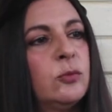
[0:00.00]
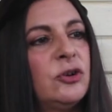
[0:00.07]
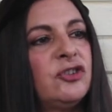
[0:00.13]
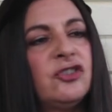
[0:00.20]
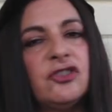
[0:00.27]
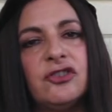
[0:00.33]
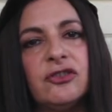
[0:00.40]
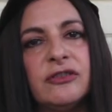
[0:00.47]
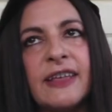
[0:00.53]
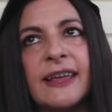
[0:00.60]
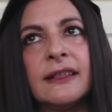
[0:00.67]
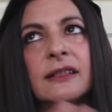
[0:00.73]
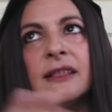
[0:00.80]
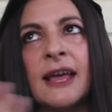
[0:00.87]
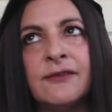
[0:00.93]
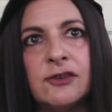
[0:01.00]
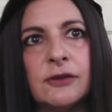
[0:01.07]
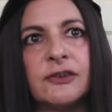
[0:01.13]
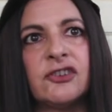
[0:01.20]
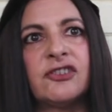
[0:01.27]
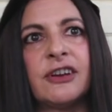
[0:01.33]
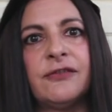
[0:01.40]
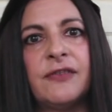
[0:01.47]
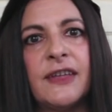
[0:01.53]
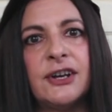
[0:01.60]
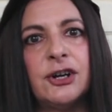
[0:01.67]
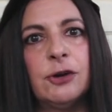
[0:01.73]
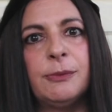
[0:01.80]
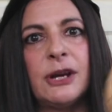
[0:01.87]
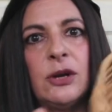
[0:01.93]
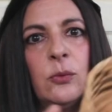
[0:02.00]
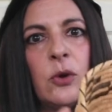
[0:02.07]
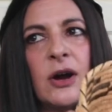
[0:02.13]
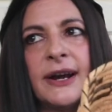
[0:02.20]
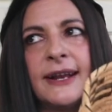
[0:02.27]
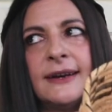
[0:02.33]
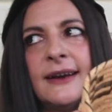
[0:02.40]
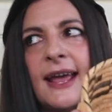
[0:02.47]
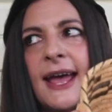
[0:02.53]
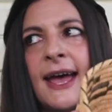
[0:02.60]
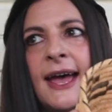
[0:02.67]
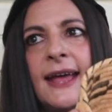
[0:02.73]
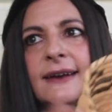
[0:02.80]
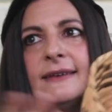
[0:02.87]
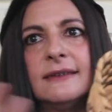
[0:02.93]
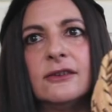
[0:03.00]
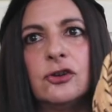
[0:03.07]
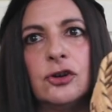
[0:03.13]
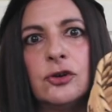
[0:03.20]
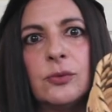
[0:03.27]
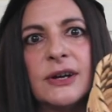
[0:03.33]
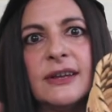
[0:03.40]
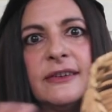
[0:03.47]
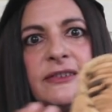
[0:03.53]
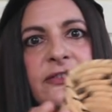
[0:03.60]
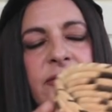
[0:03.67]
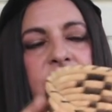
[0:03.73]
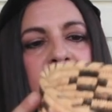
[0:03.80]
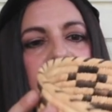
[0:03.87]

which is like leftover stuff that nobody wanted at Goodwill's.